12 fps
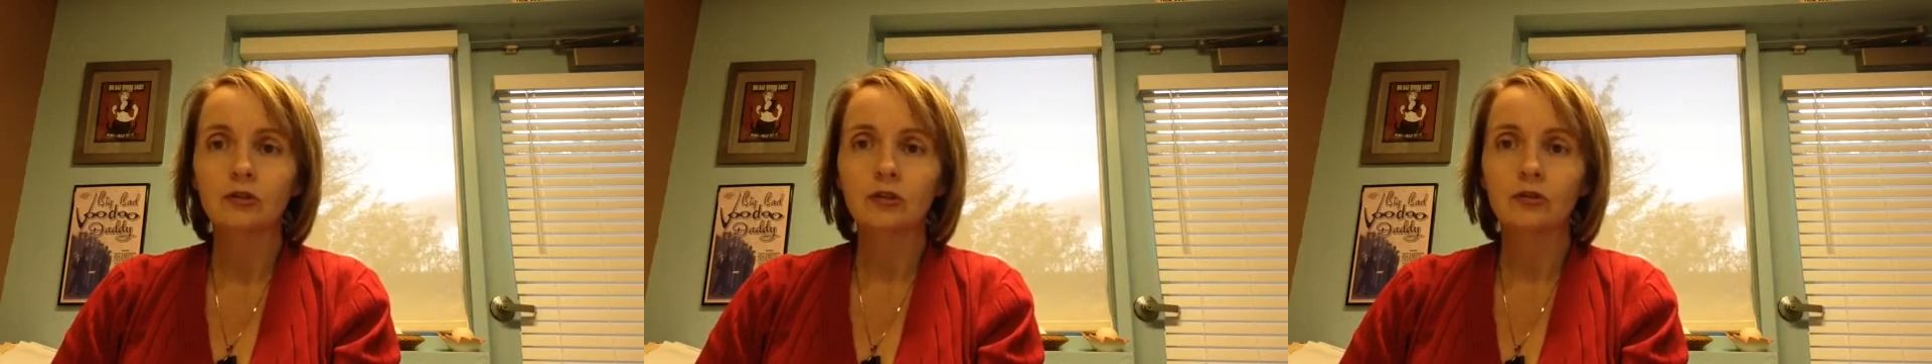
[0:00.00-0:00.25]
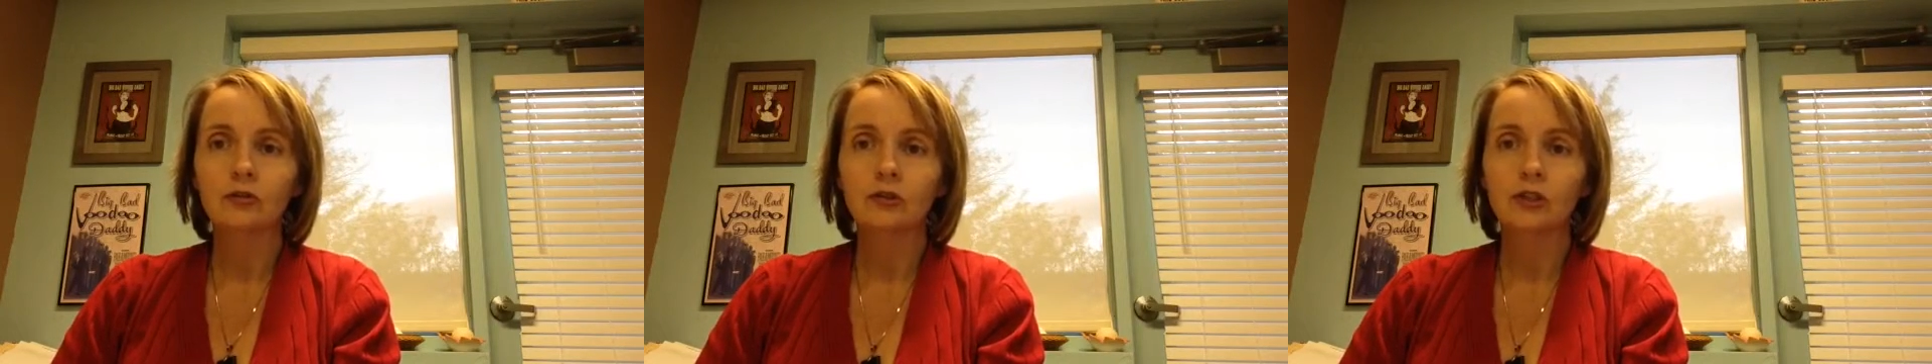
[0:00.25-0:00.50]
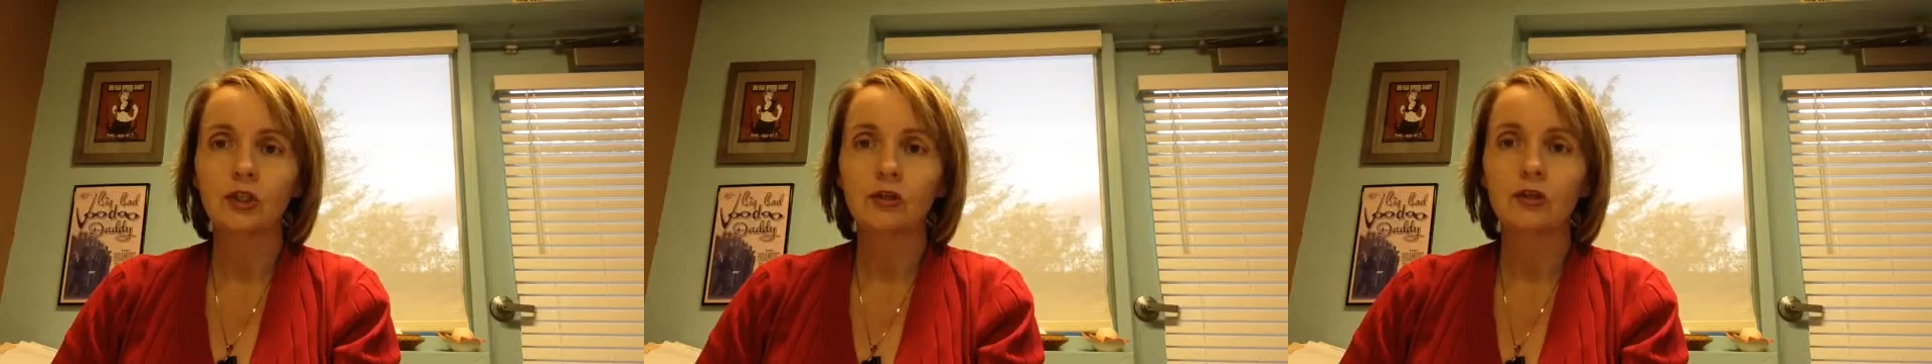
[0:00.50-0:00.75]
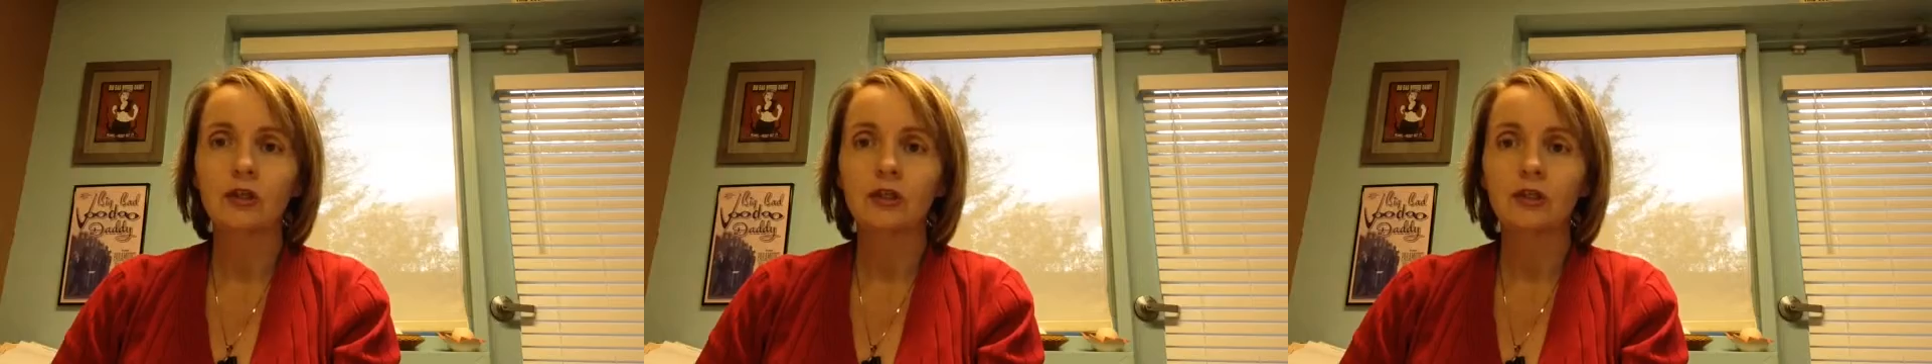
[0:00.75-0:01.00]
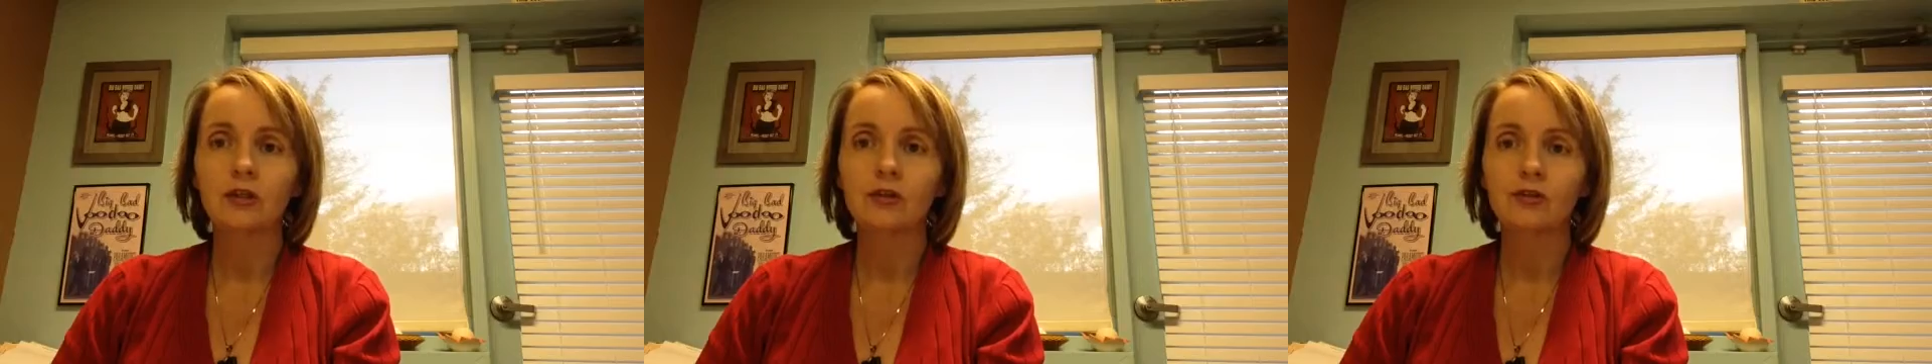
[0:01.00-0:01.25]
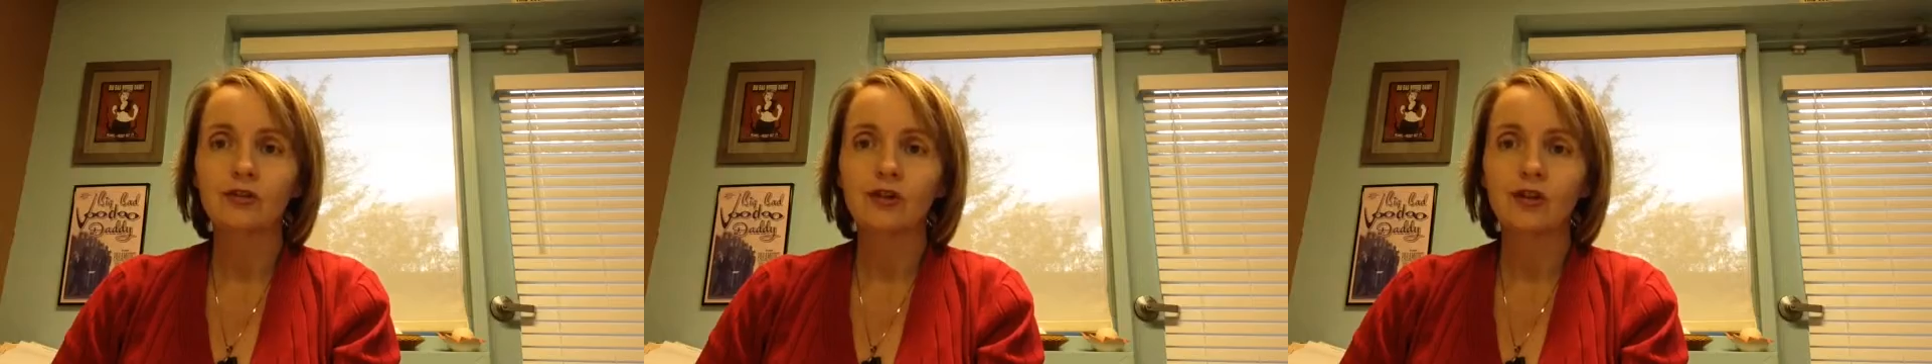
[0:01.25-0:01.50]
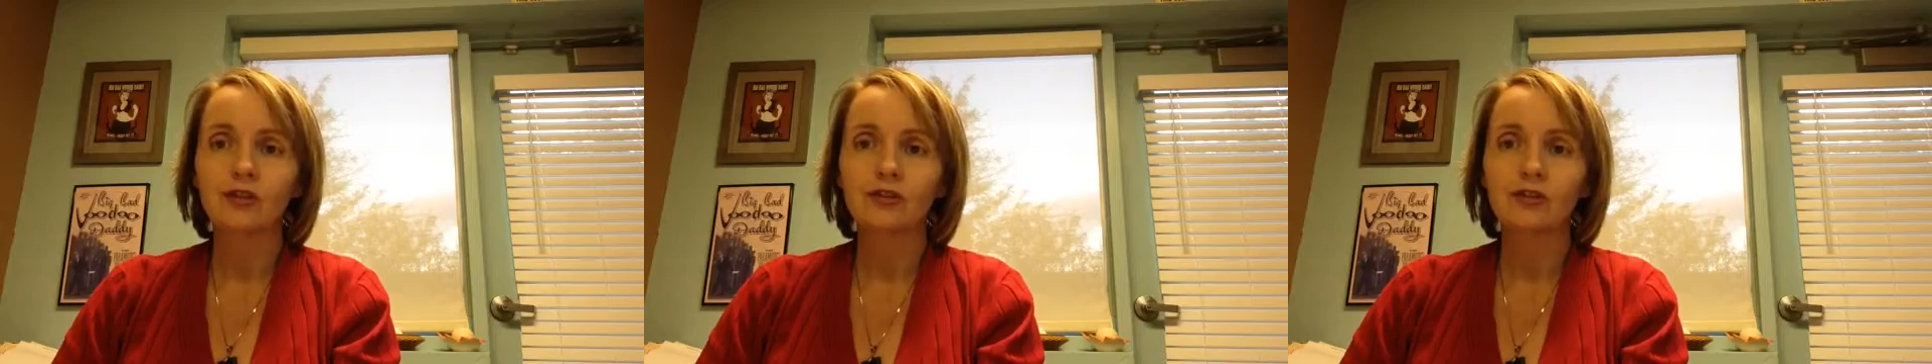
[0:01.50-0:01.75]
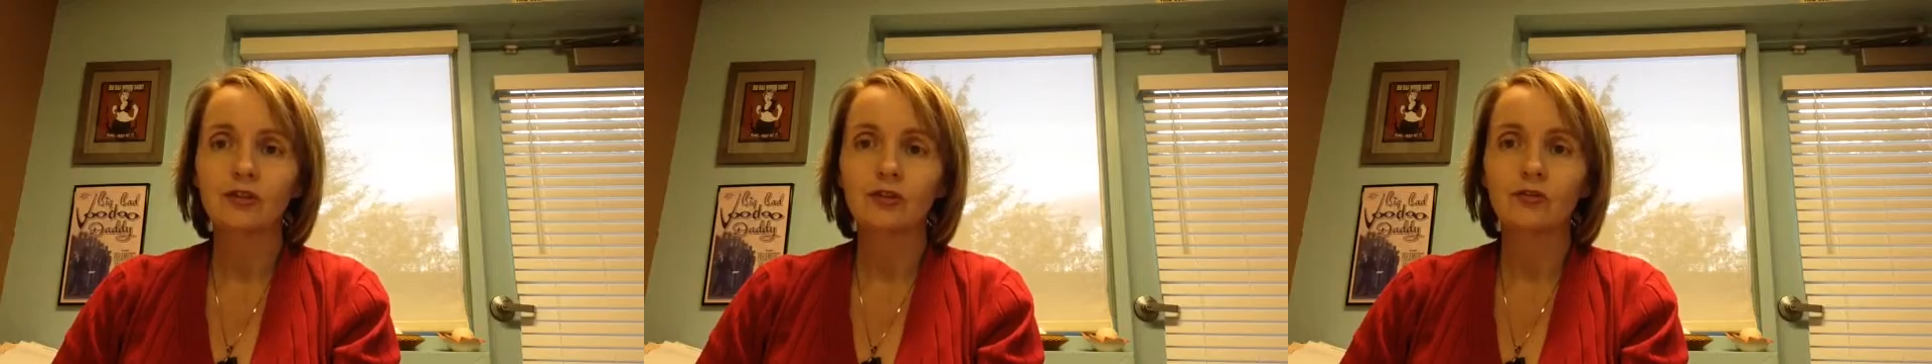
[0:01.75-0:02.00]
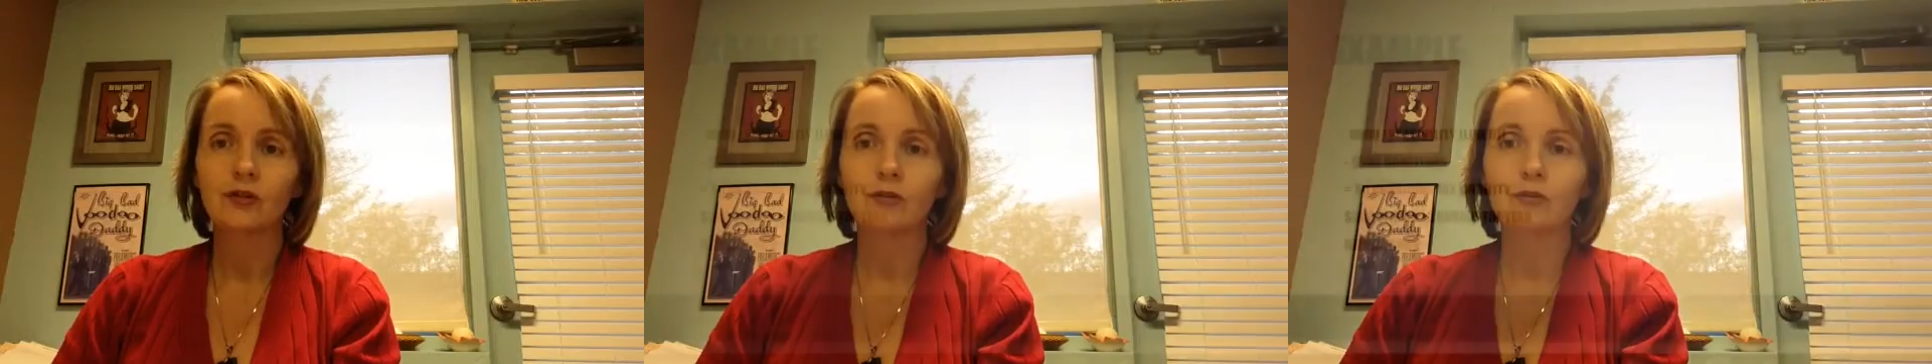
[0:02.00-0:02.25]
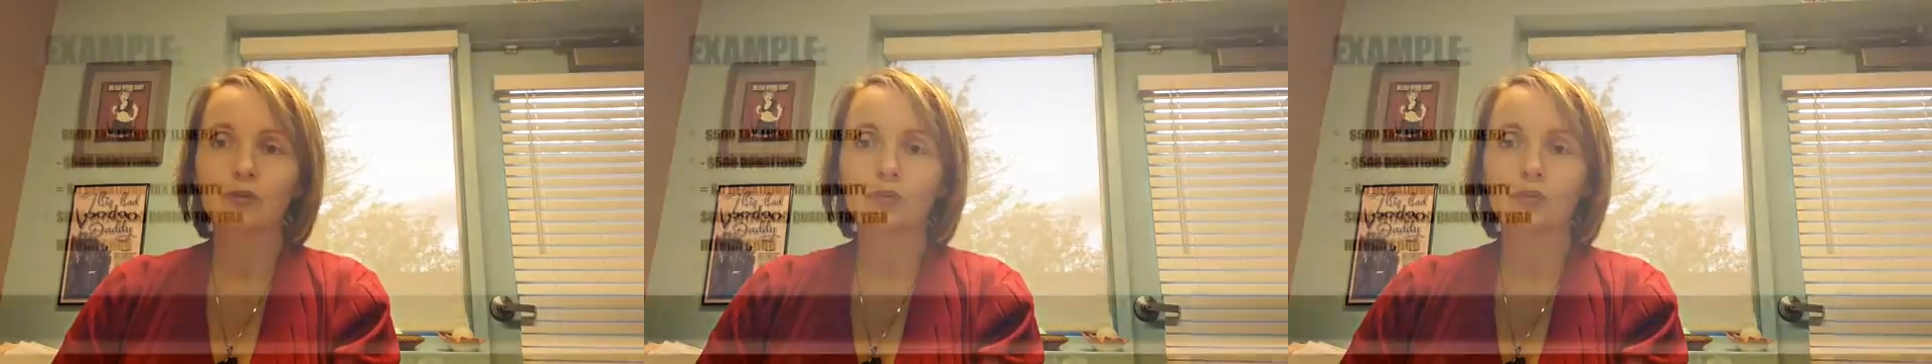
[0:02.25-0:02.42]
local charity and $100 to your favorite